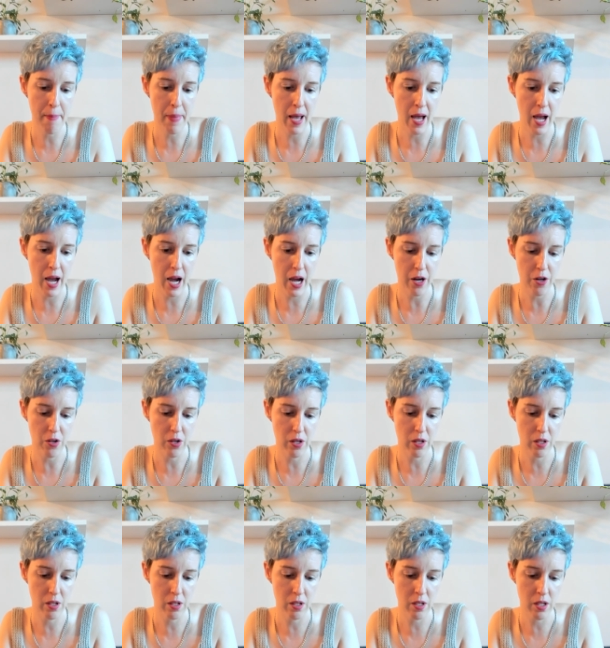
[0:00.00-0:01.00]

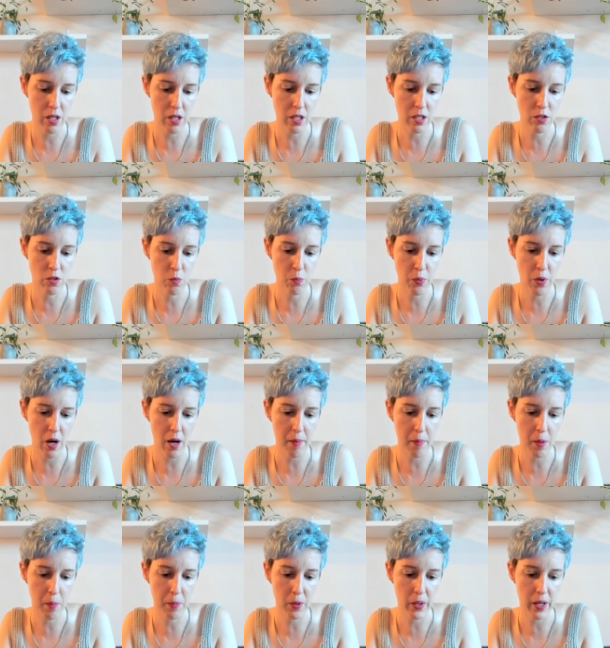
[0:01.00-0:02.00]
pattern, it's
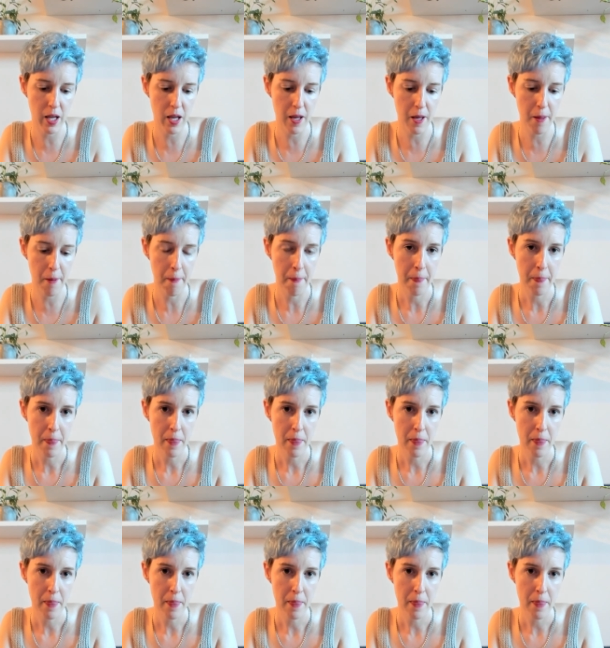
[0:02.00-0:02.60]
probably